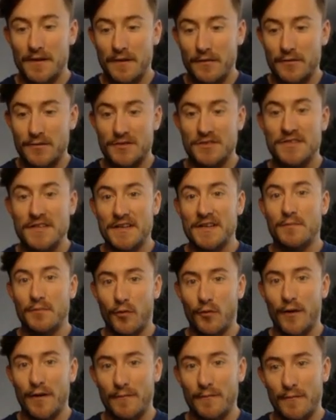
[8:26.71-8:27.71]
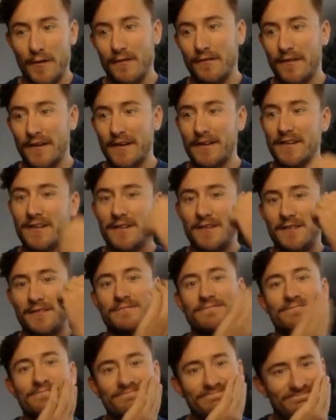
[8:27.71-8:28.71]
sticking point where you're like, oh,
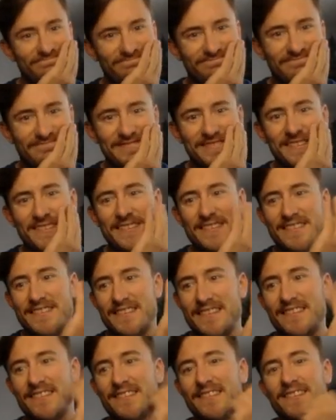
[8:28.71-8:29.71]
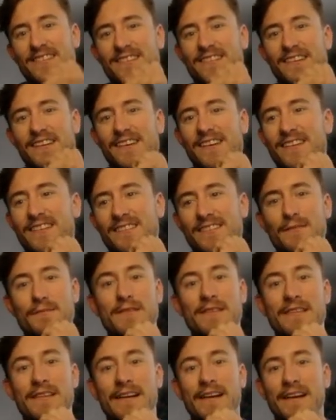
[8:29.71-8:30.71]
this is
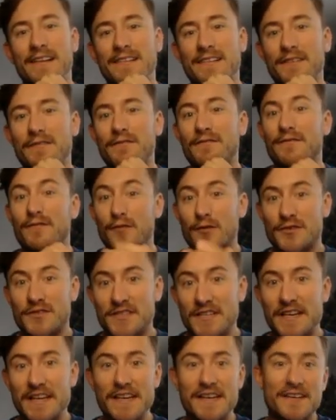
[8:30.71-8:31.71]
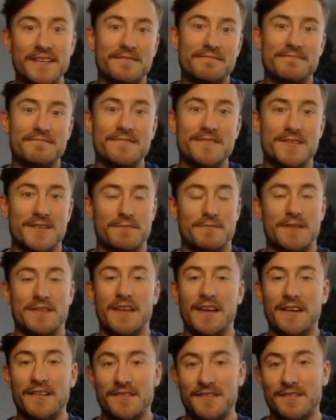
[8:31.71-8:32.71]
something that I didn't foresee and something
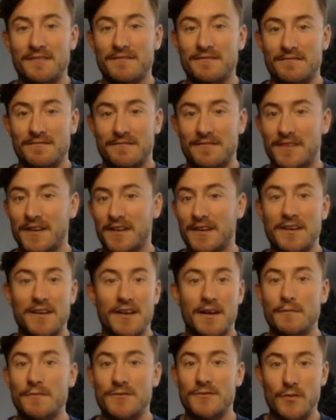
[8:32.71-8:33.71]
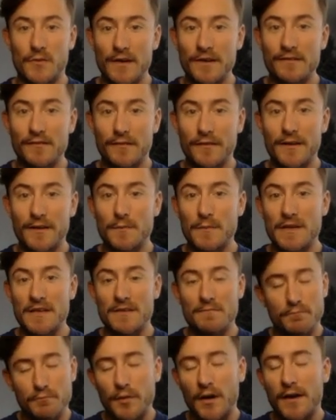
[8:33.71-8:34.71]
that isn't going to come so easily to
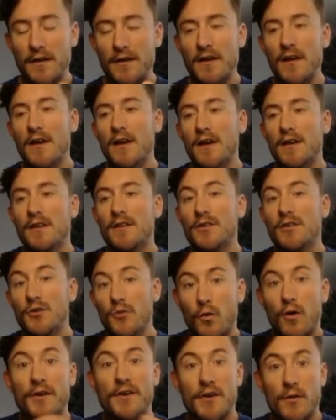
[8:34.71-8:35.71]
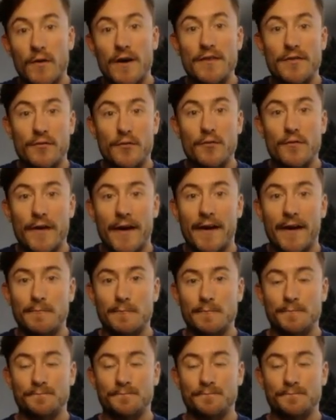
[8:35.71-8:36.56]
me. But you work your way through that.